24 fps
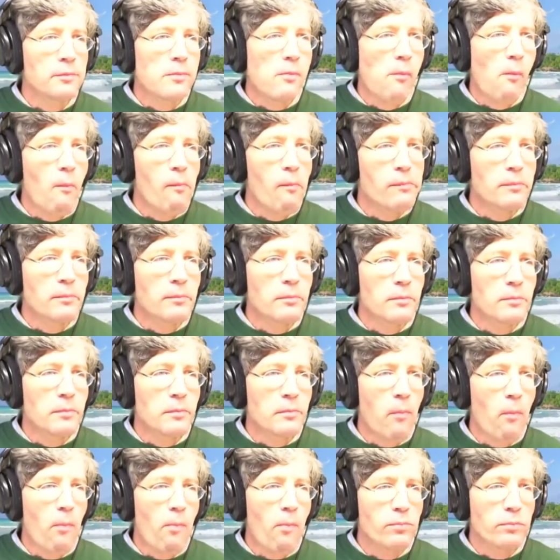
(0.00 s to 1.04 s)
I am going to do
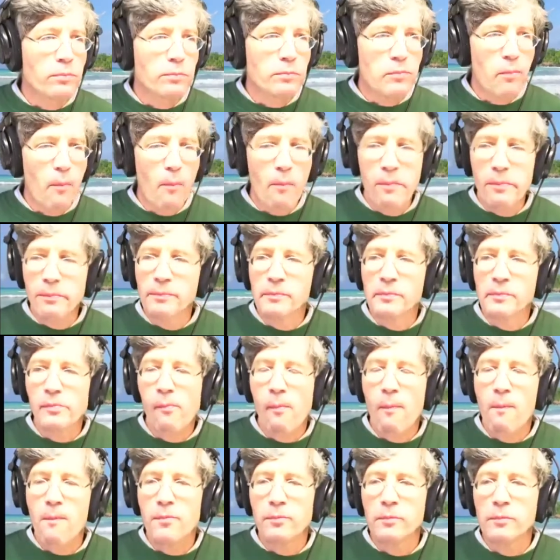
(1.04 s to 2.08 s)
a continuity check
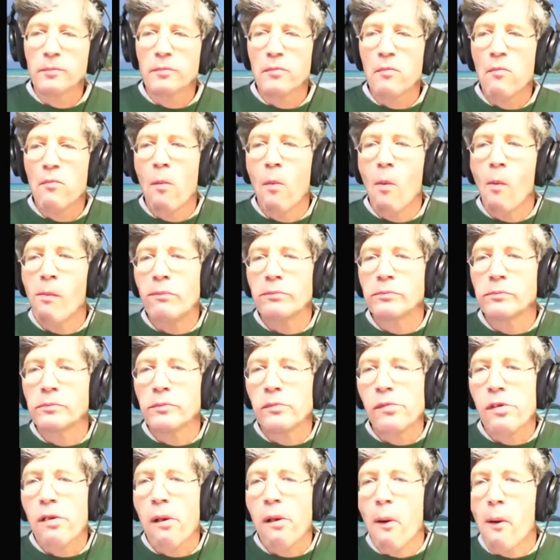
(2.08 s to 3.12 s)
or two. It's got a modern
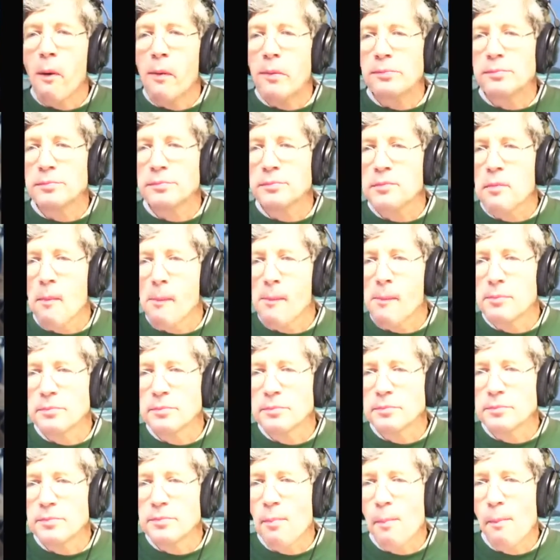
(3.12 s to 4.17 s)
wire in it.
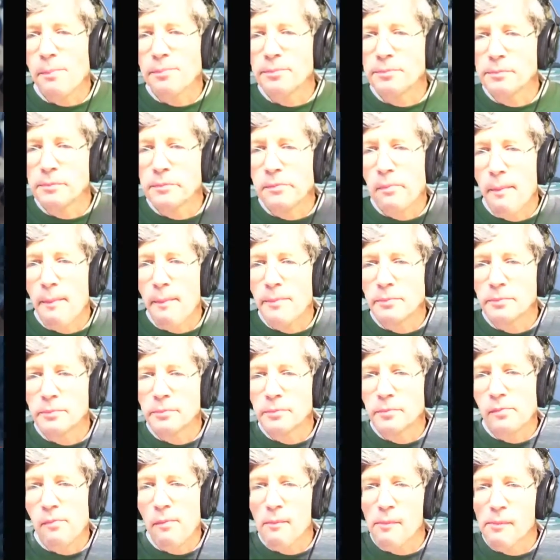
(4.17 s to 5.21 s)
Somebody has actually
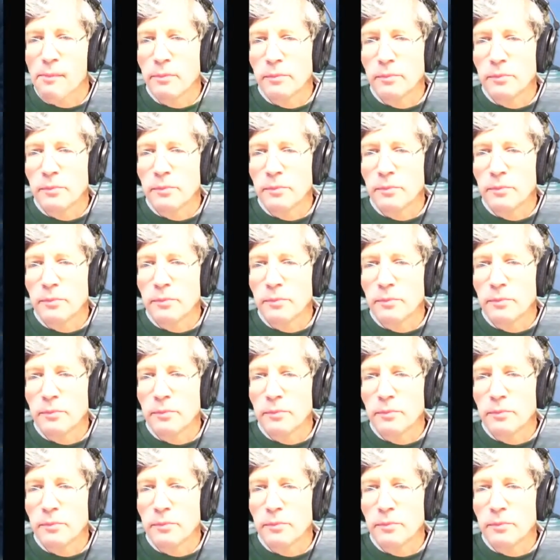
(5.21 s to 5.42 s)
replaced the wire.